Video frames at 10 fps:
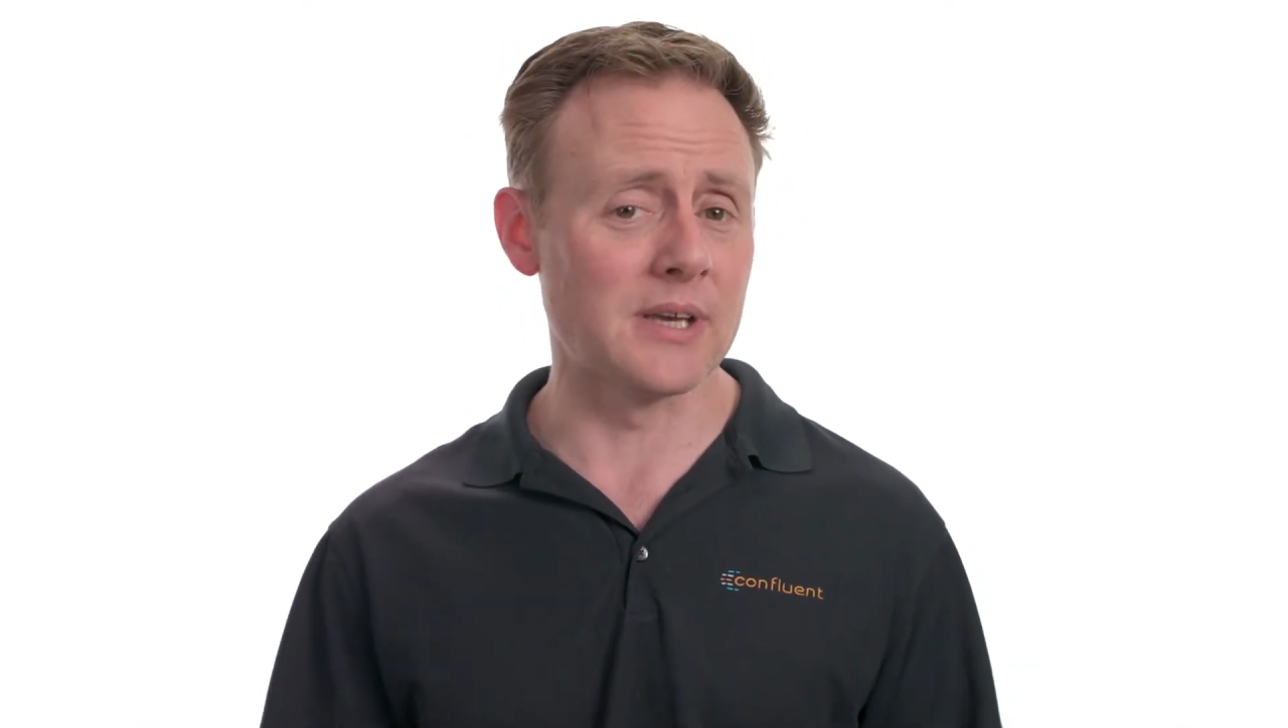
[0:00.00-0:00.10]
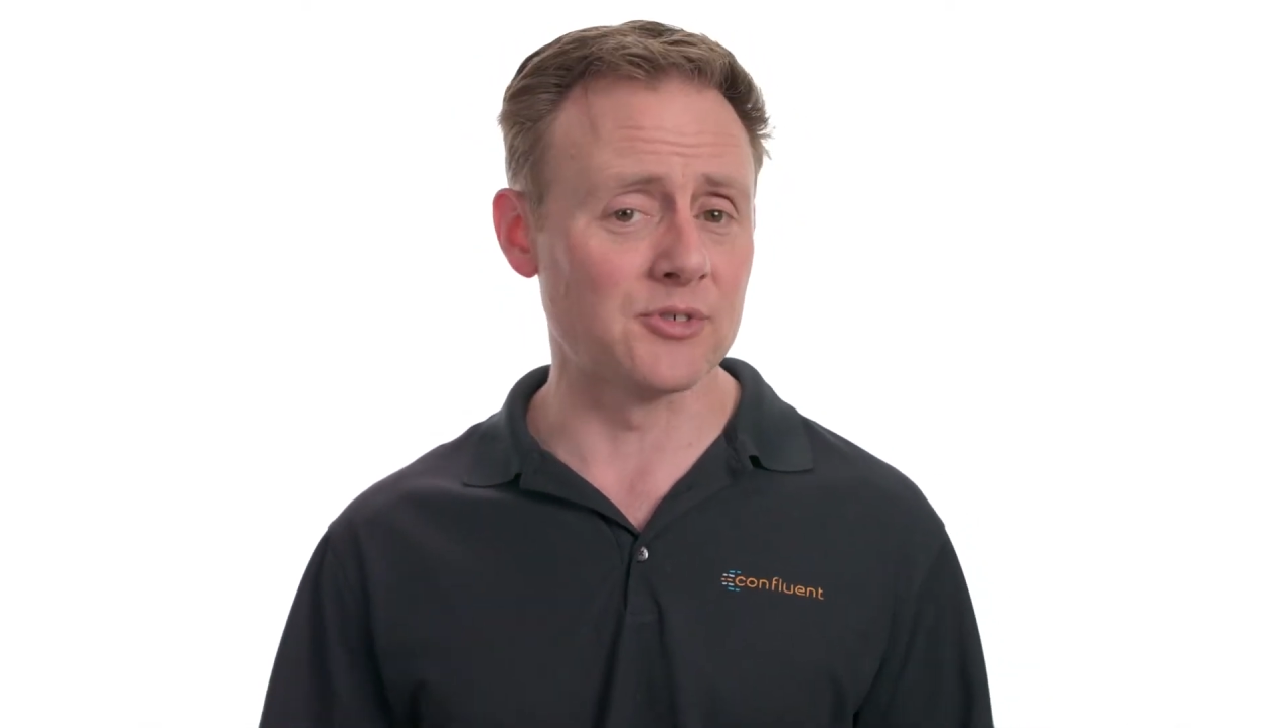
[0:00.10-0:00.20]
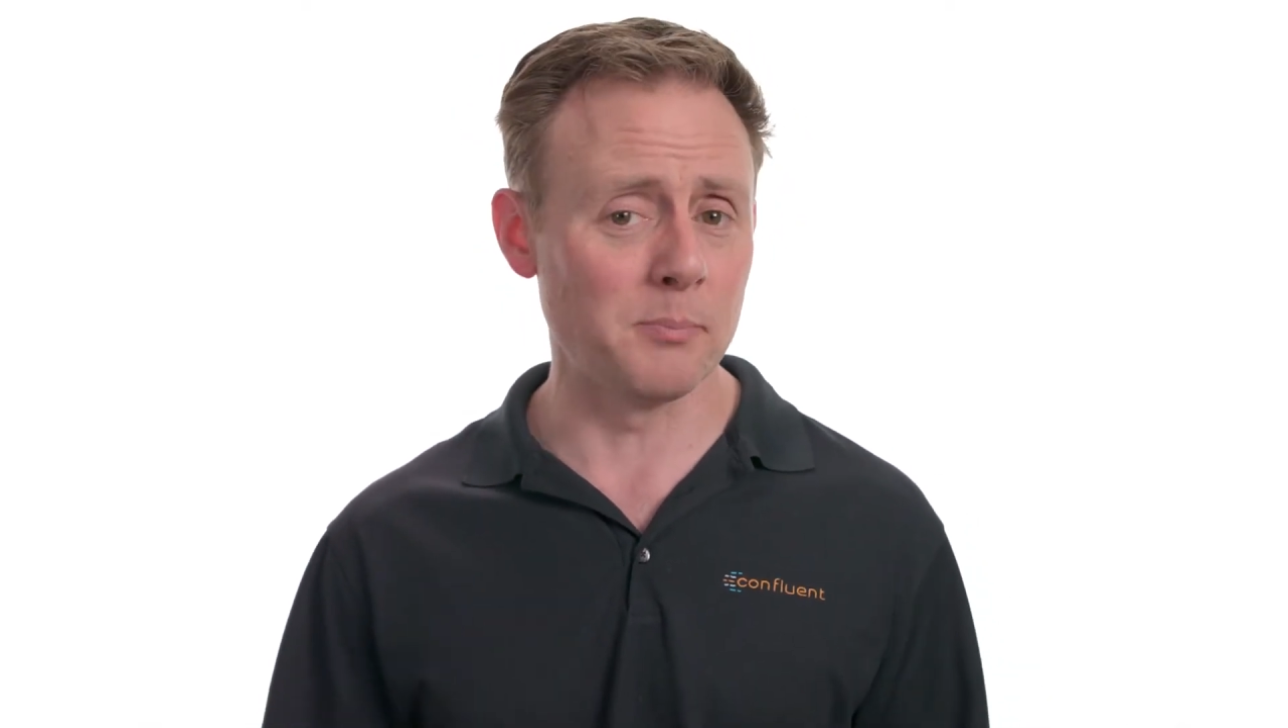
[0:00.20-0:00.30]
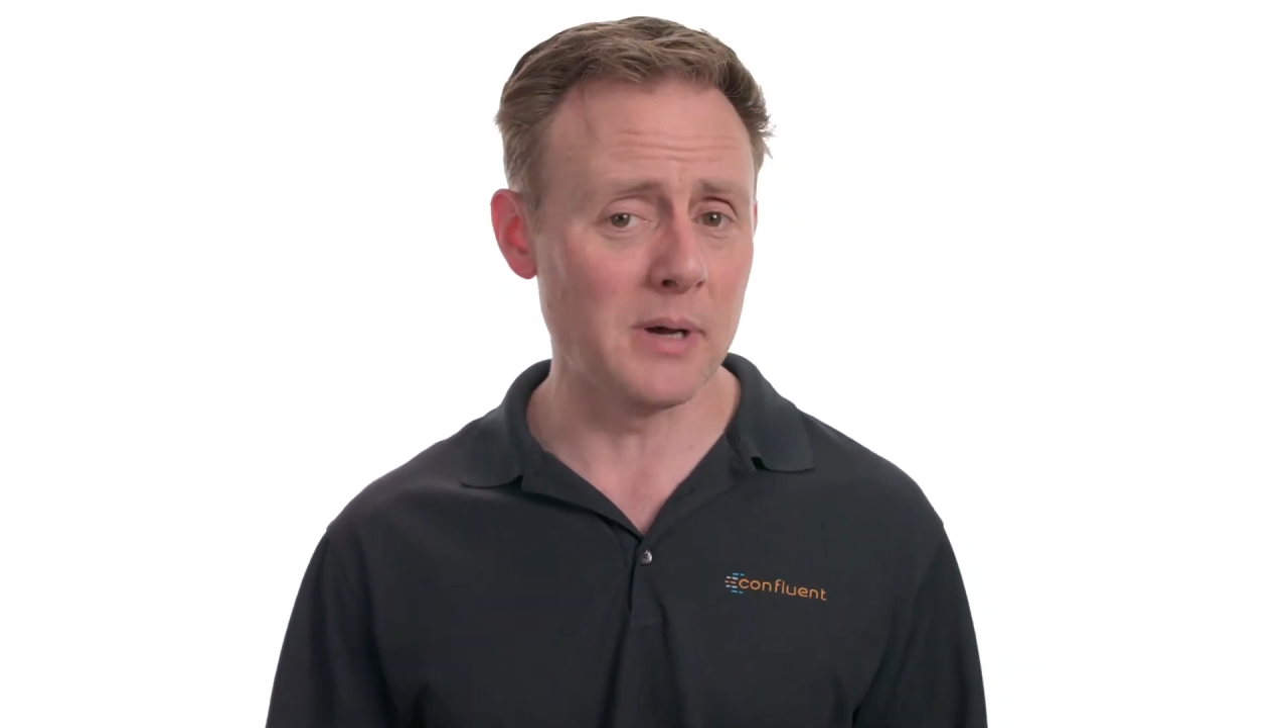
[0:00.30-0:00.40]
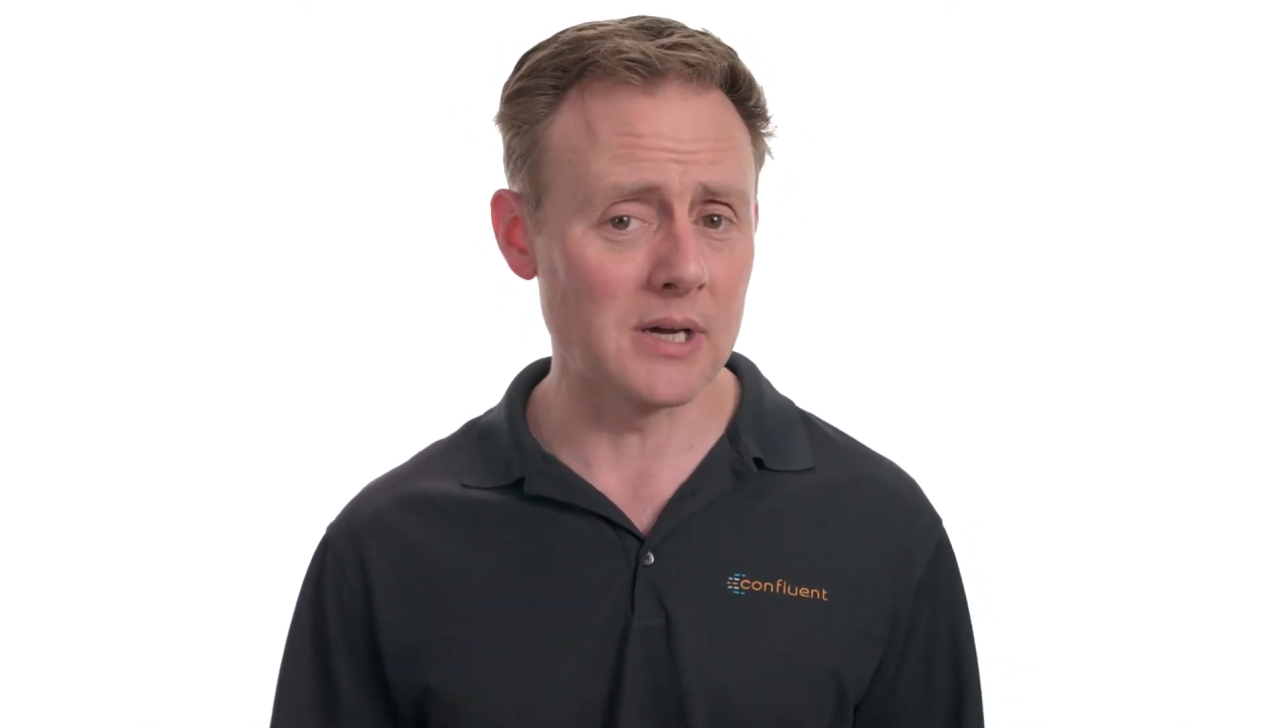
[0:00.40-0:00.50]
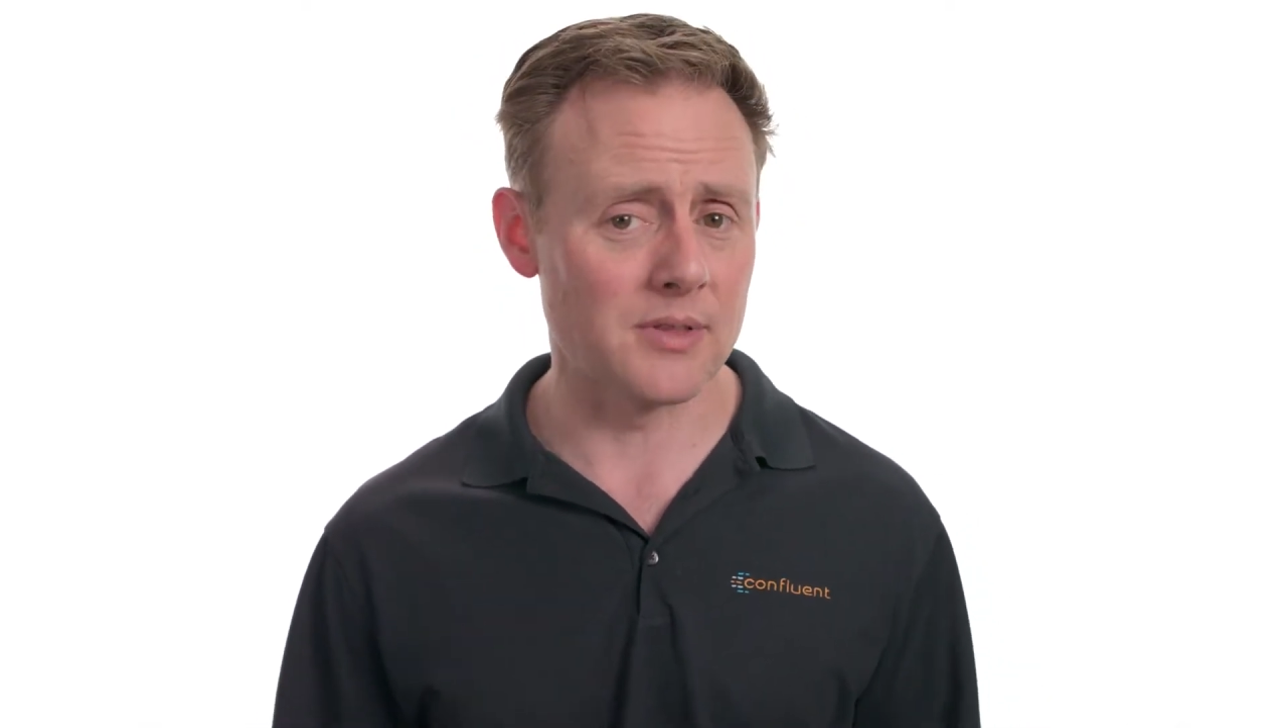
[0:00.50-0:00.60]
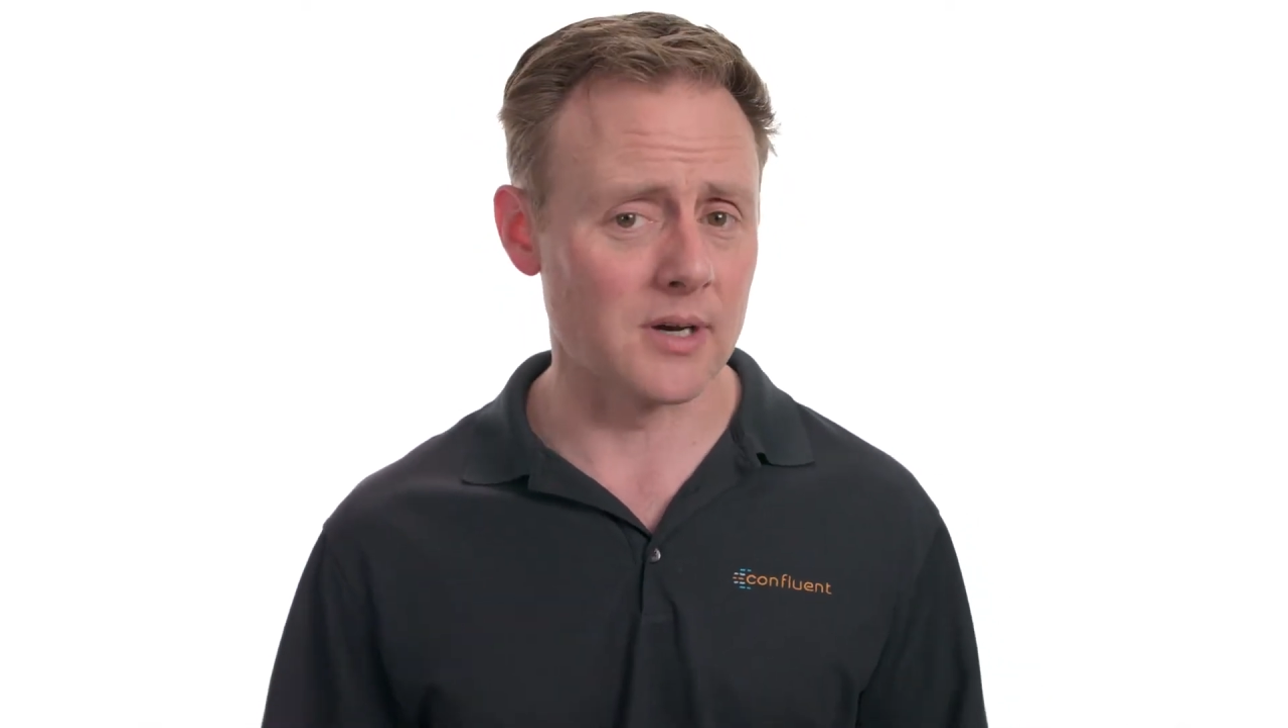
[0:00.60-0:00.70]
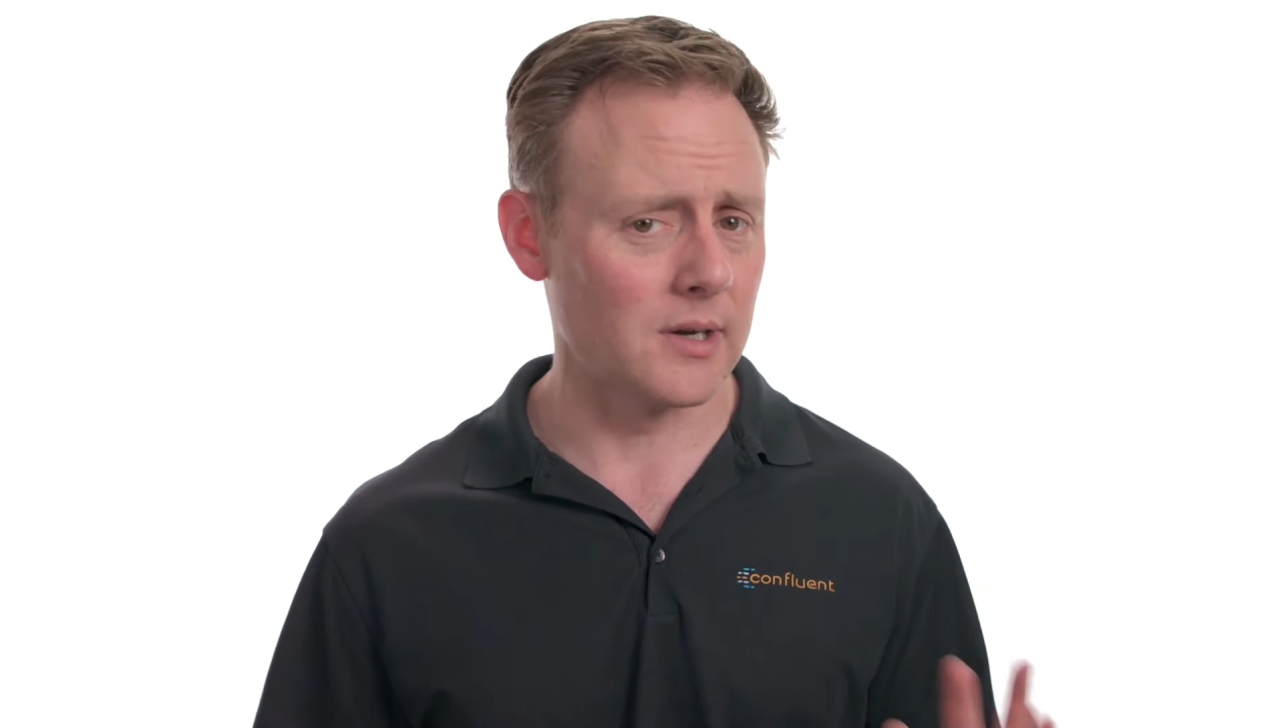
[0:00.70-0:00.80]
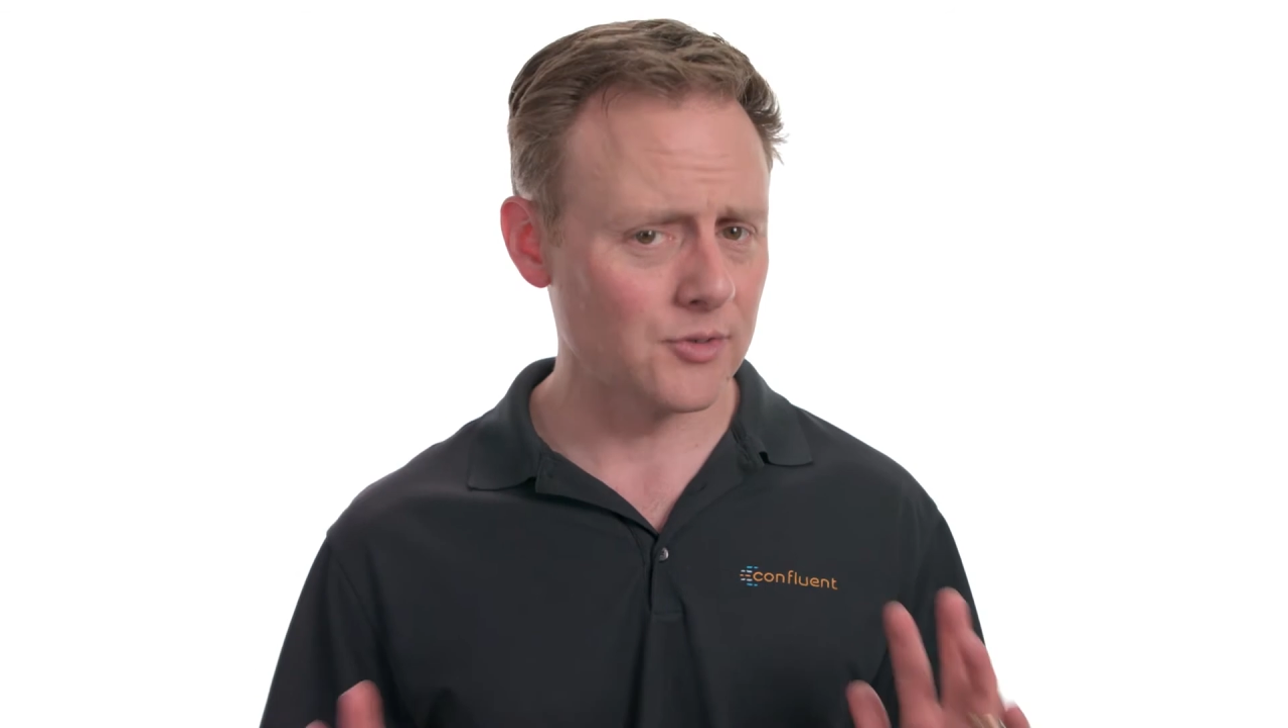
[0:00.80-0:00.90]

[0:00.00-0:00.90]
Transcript: has a bug there.